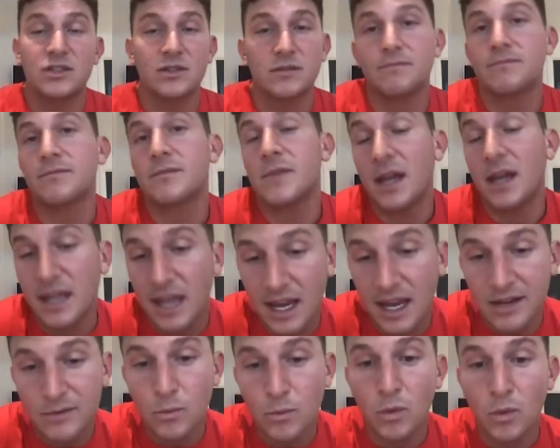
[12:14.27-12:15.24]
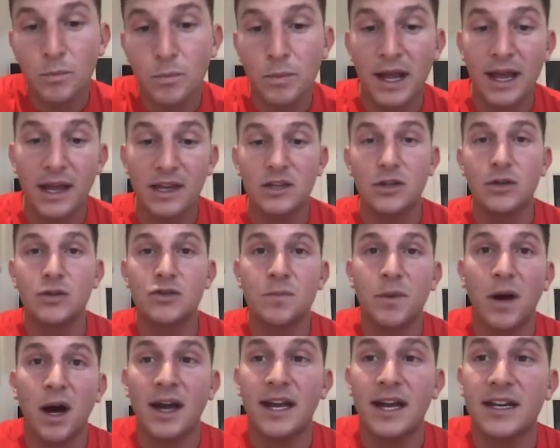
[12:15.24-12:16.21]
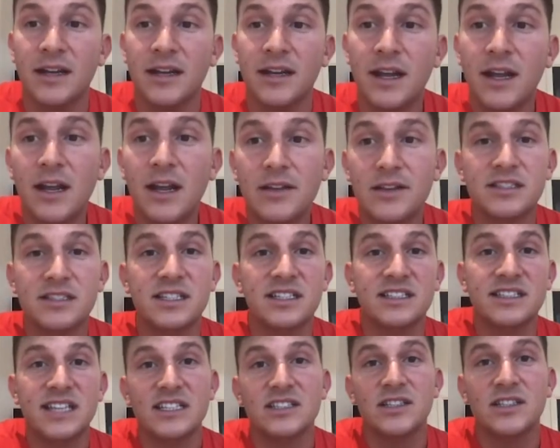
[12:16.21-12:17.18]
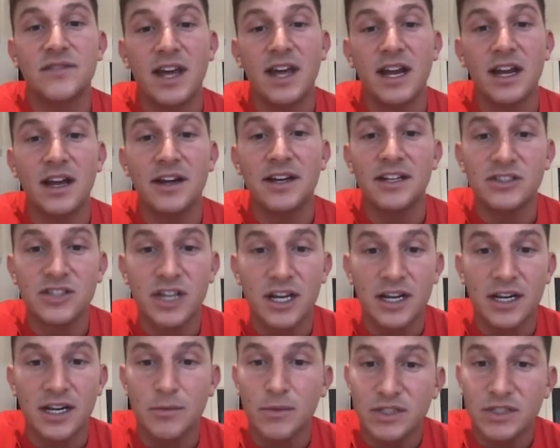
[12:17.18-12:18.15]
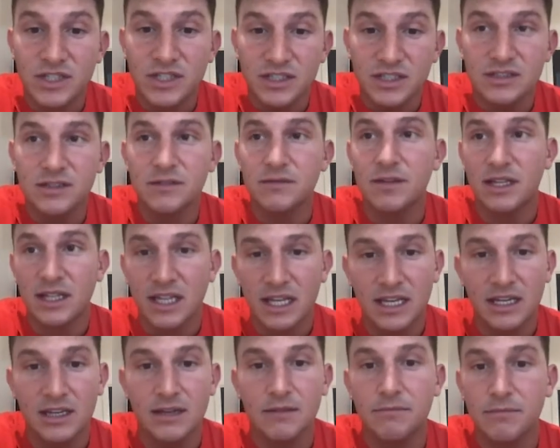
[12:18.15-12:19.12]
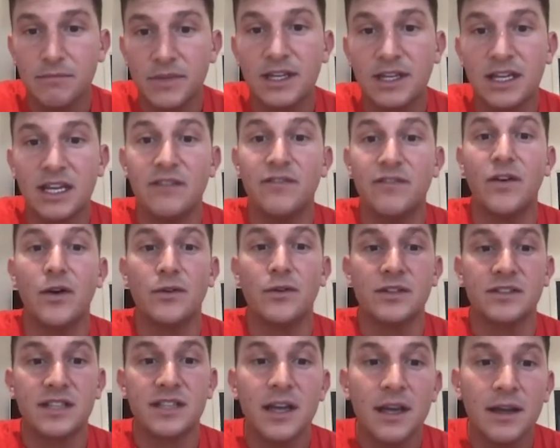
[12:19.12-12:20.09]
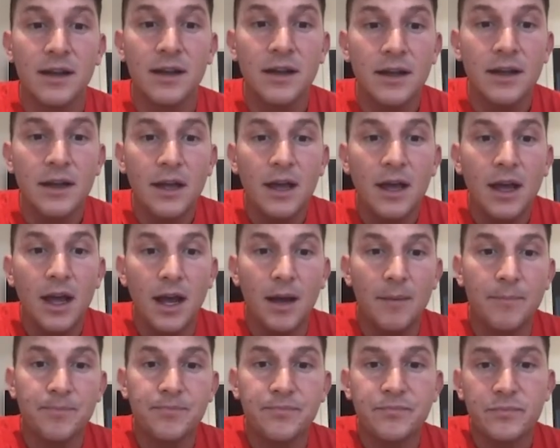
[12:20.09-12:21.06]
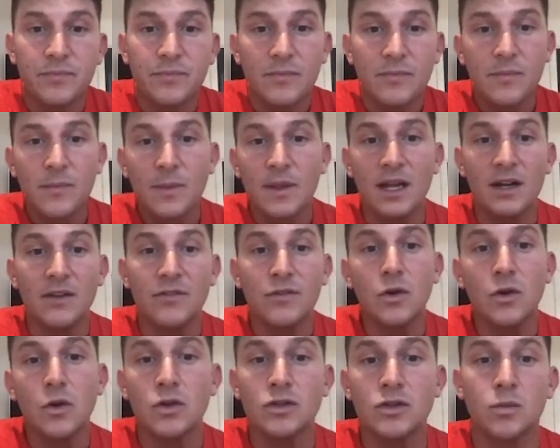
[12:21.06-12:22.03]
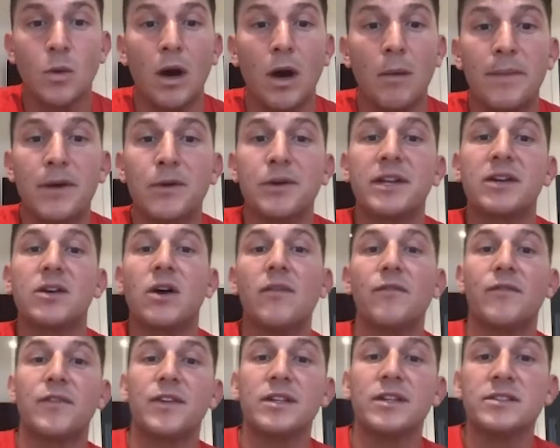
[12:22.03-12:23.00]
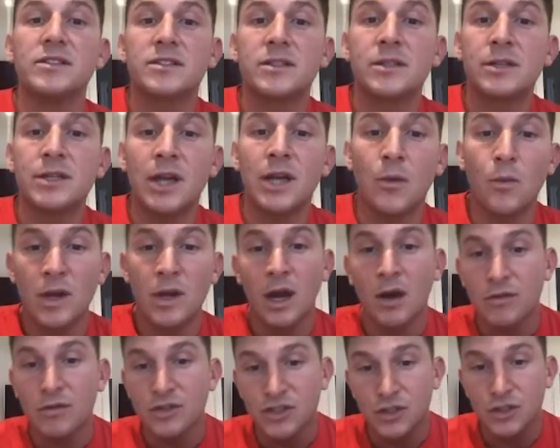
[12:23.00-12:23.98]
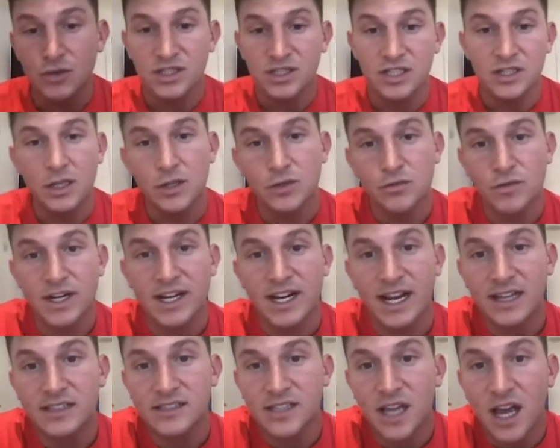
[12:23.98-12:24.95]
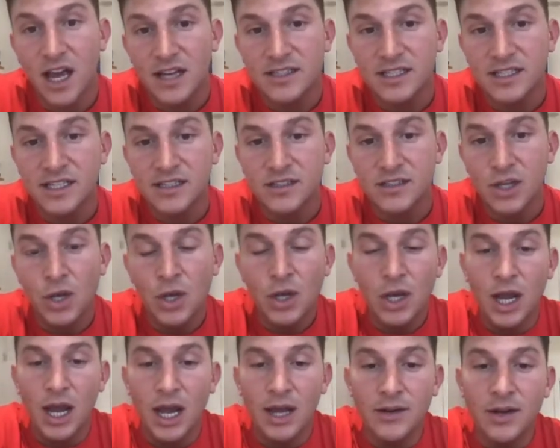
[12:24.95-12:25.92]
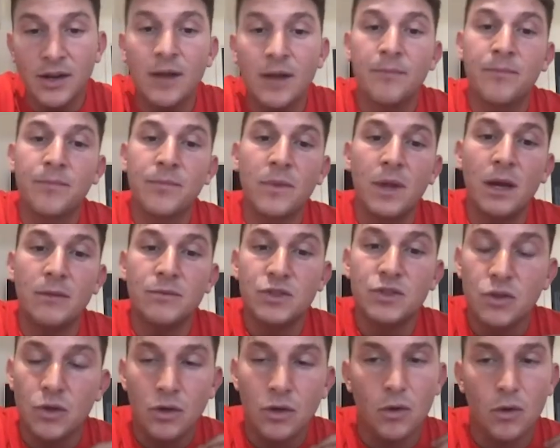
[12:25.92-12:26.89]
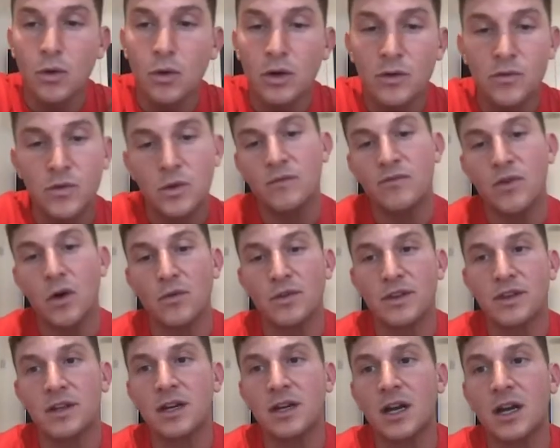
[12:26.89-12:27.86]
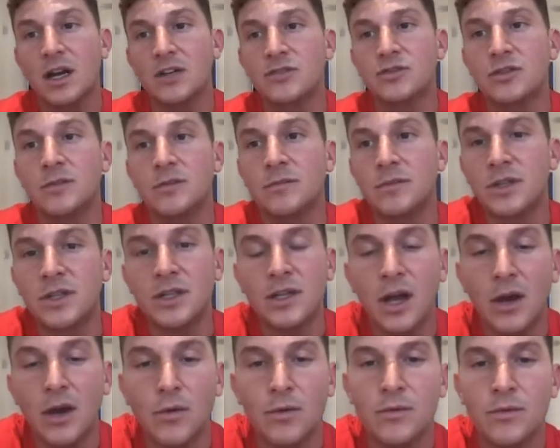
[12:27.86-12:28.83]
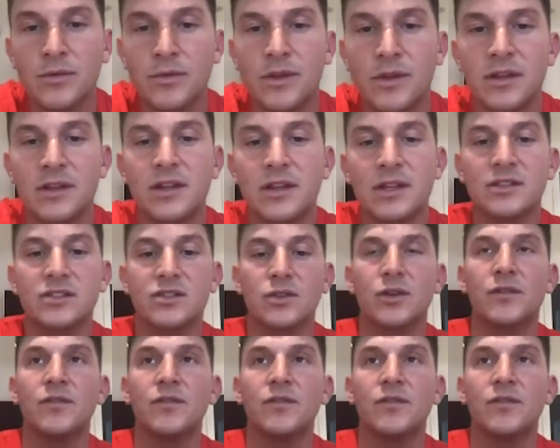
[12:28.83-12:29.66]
again will play a huge part in the success of their learning journey, which is the key focus here. And of course, while building confidence, we are reducing those reading anxieties, and I'm sure all of you involved in the classroom, the sort of